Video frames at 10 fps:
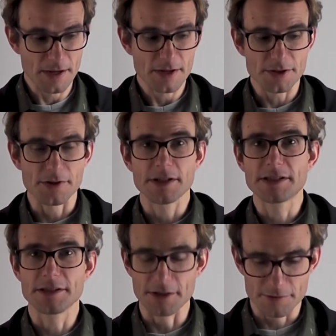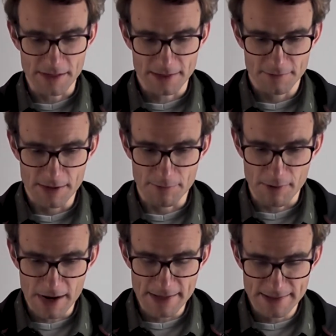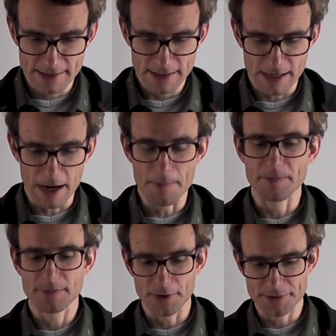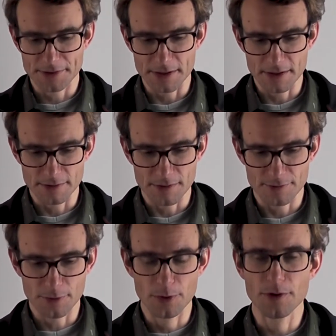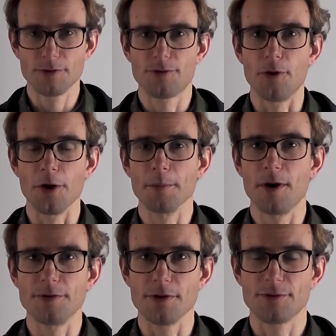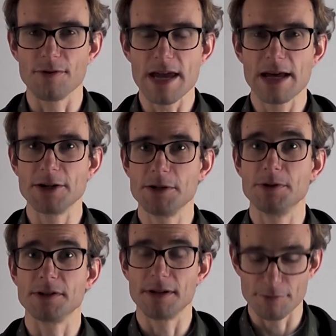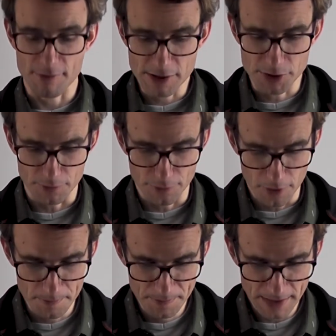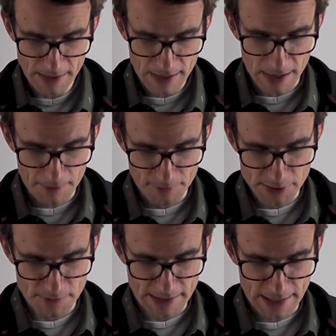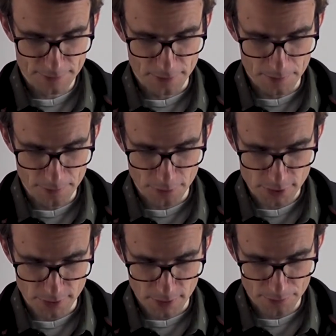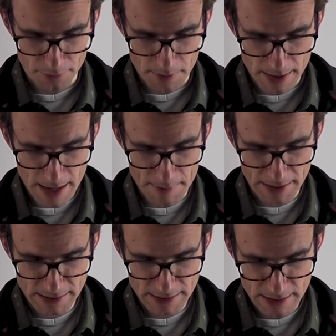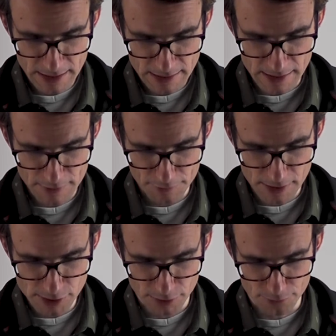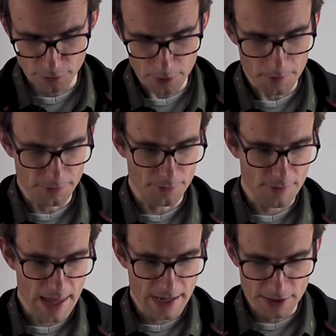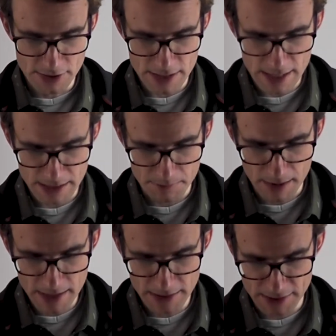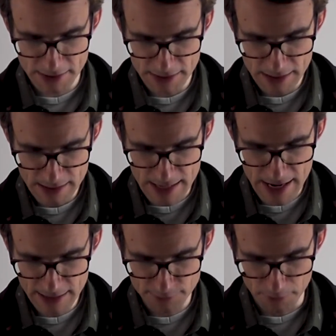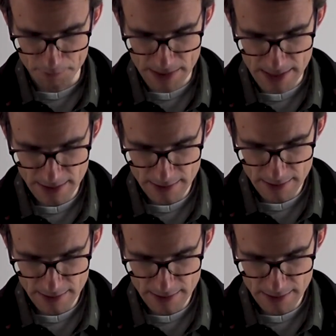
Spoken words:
So this is the trick. We write not the full form of the free energy, but the differential form, which we get from the first law of thermodynamics. The differential form of the free energy is minus the entropy